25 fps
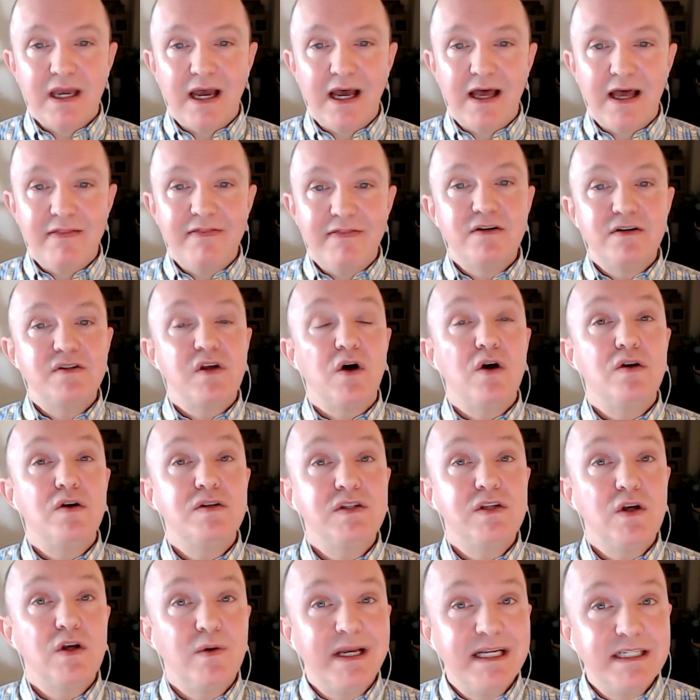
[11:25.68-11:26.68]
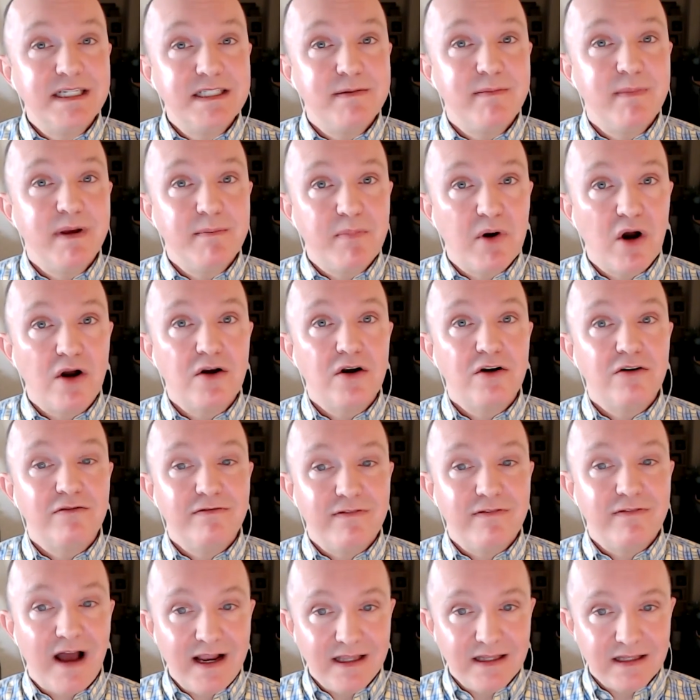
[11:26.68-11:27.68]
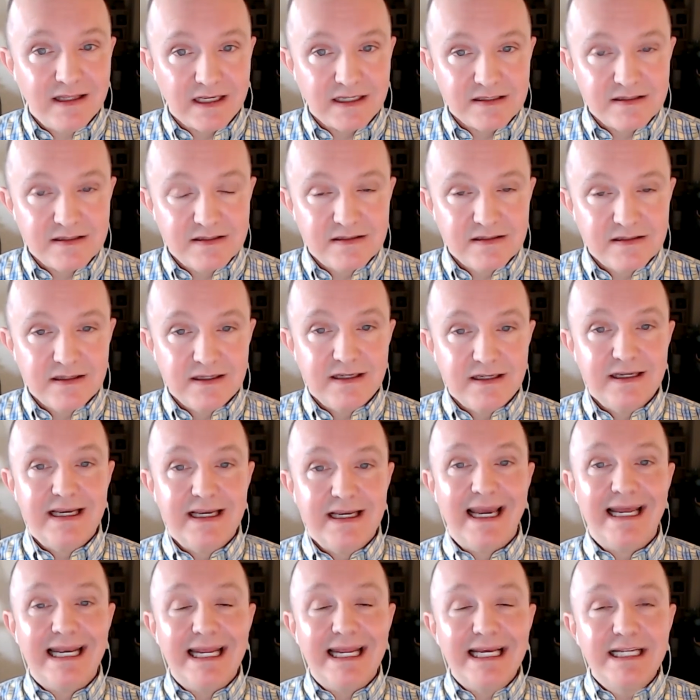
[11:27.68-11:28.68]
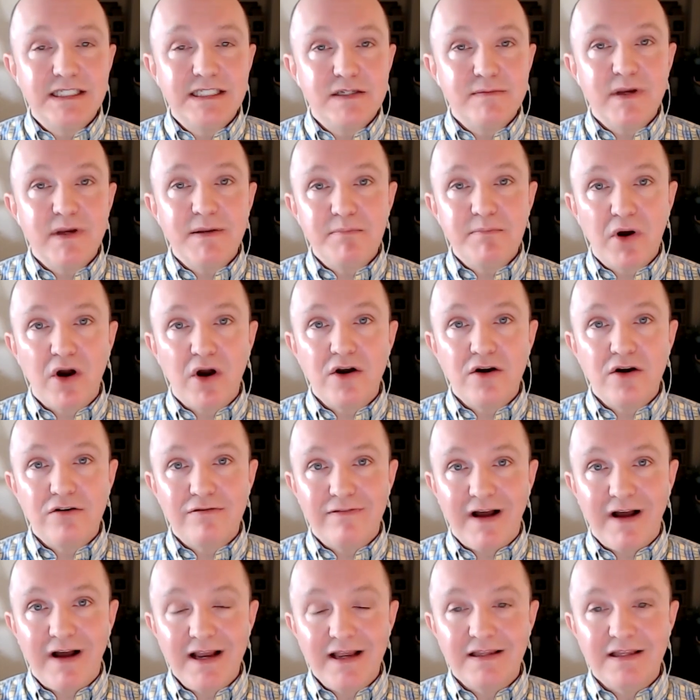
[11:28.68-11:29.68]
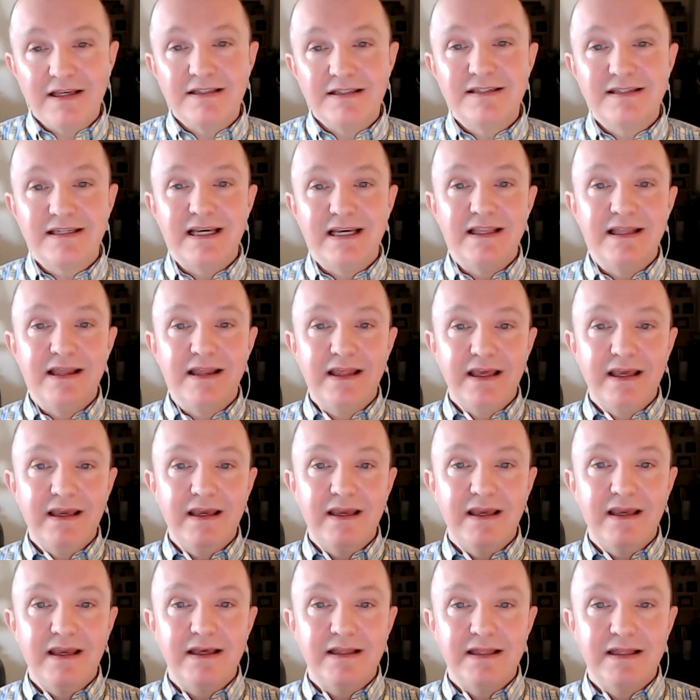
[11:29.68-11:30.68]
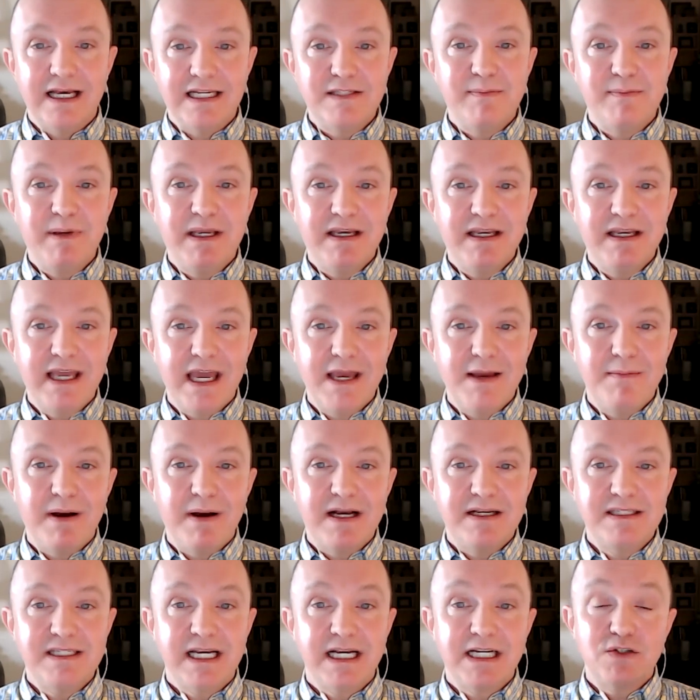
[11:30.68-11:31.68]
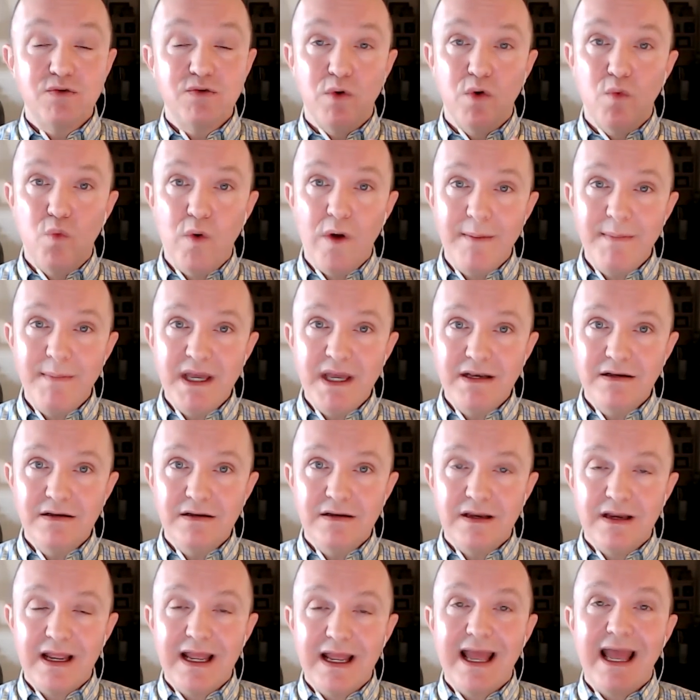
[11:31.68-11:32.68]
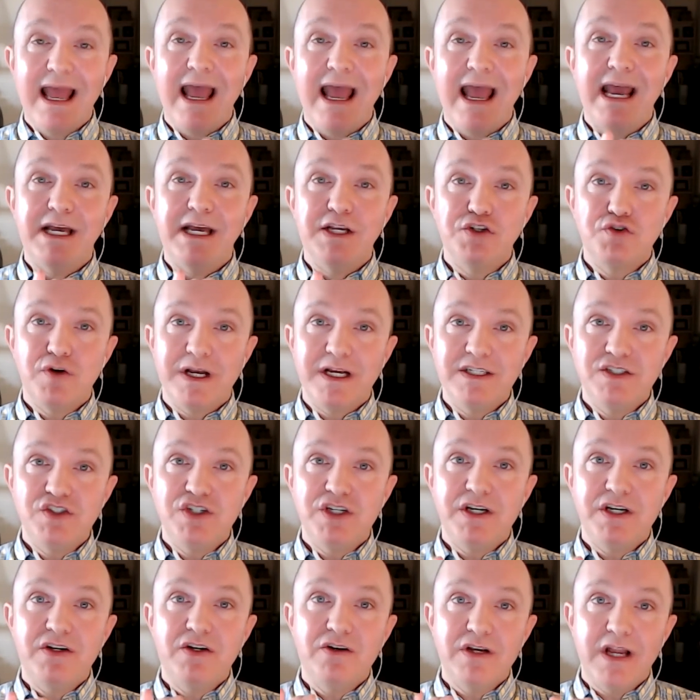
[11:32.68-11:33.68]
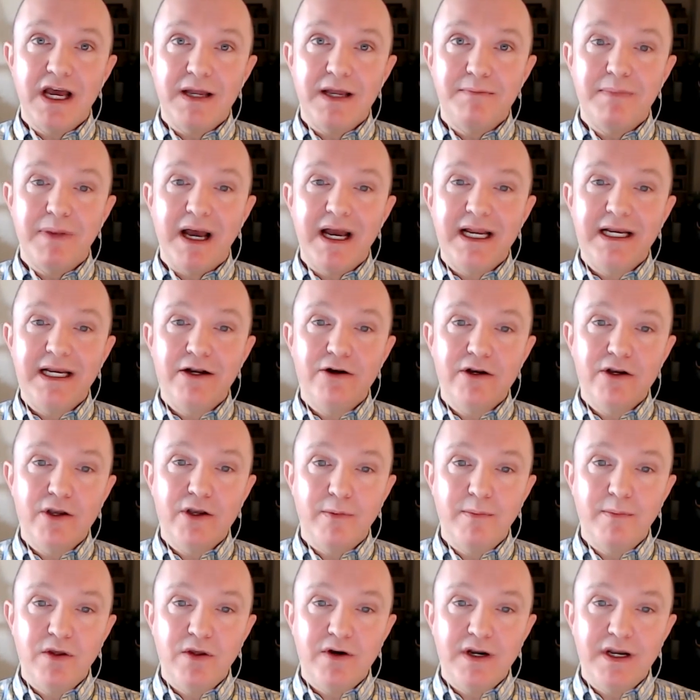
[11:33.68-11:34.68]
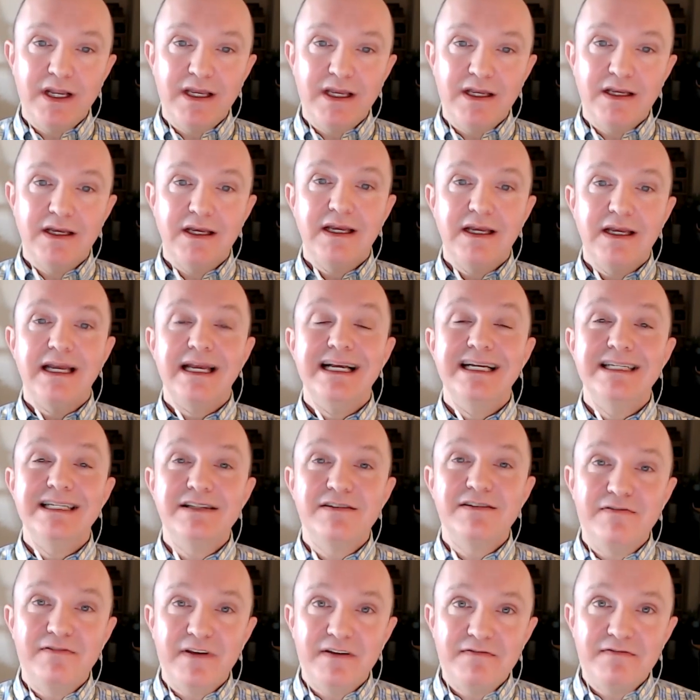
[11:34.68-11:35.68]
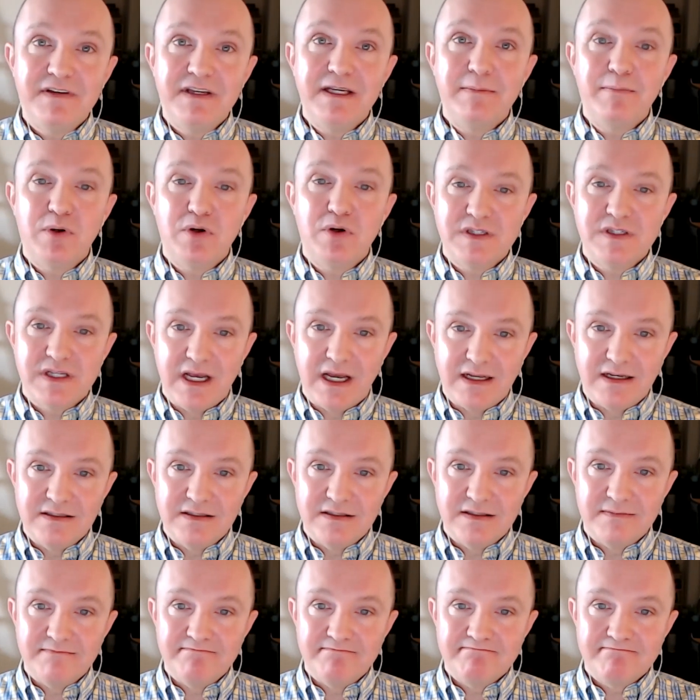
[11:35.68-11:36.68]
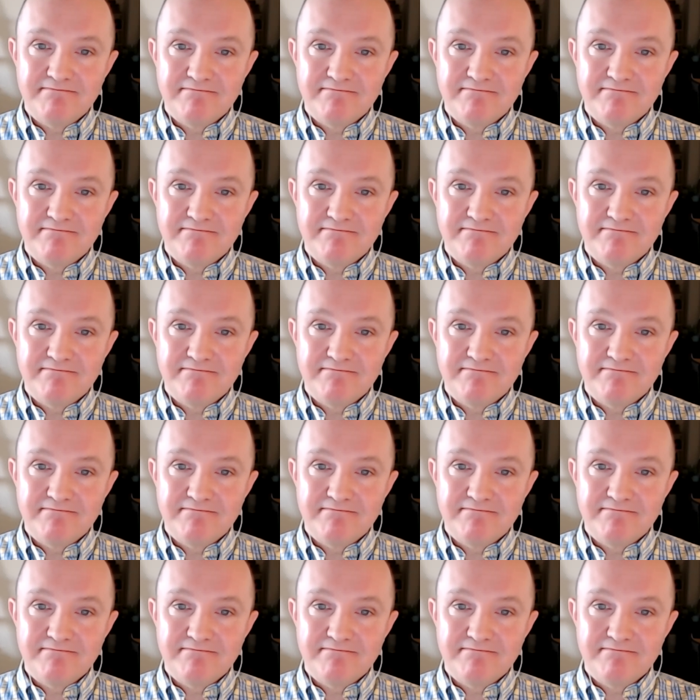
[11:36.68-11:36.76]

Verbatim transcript: Uh, there's also intimate partner violence. And intimate partner violence in the lesbian, gay, bisexual women and transgender non binary community is 50%.